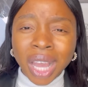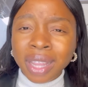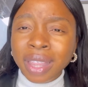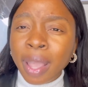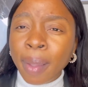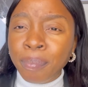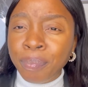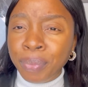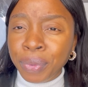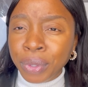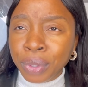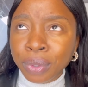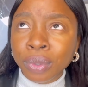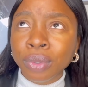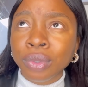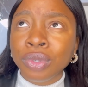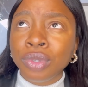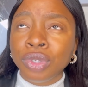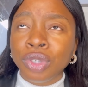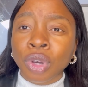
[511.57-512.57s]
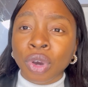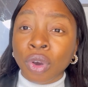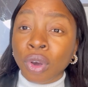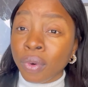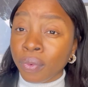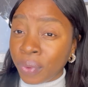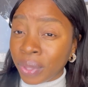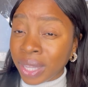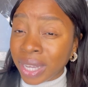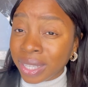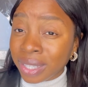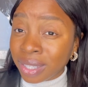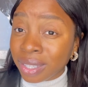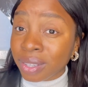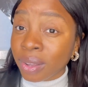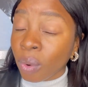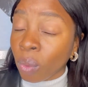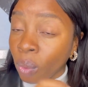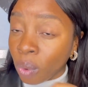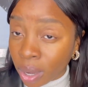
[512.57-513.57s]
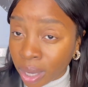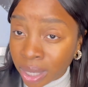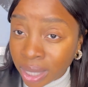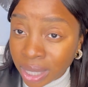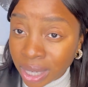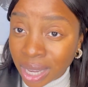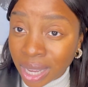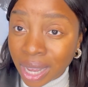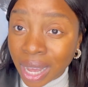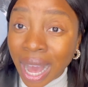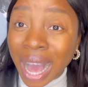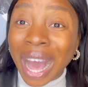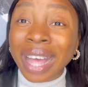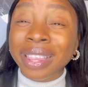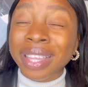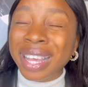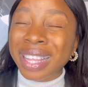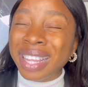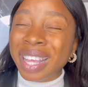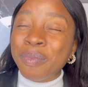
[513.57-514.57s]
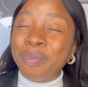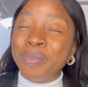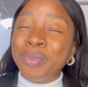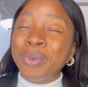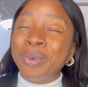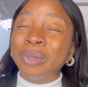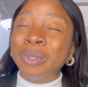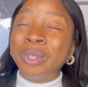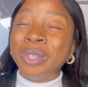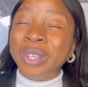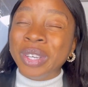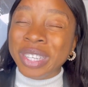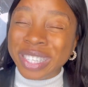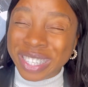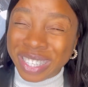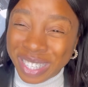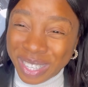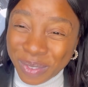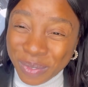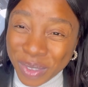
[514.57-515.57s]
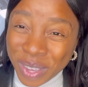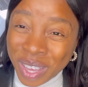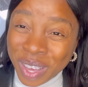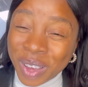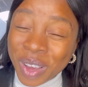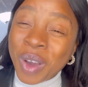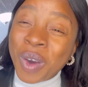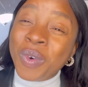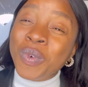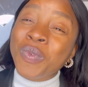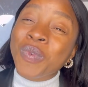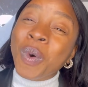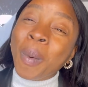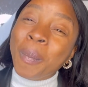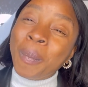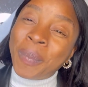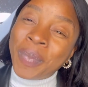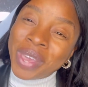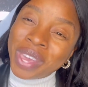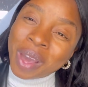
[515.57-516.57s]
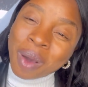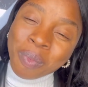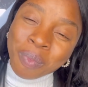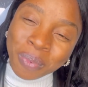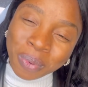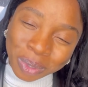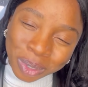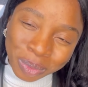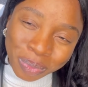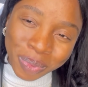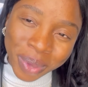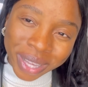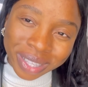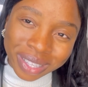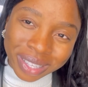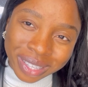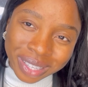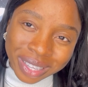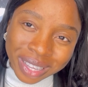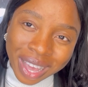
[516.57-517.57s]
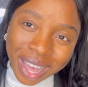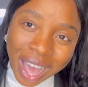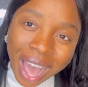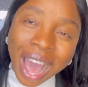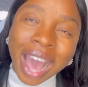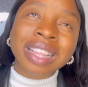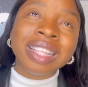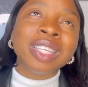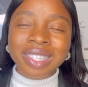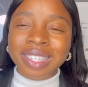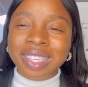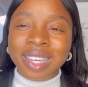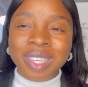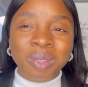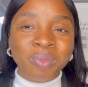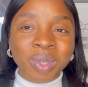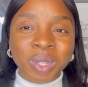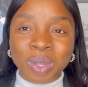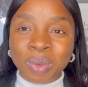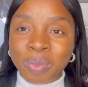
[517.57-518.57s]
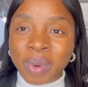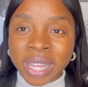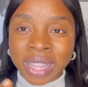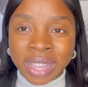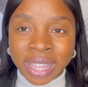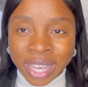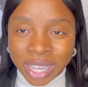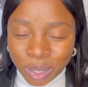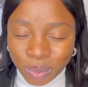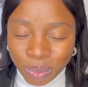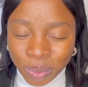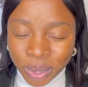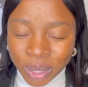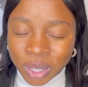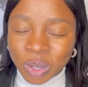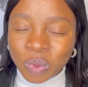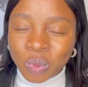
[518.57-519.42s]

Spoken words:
They build your confidence, one, and then they build your CV for bigger prospects. And this takes me to my next point,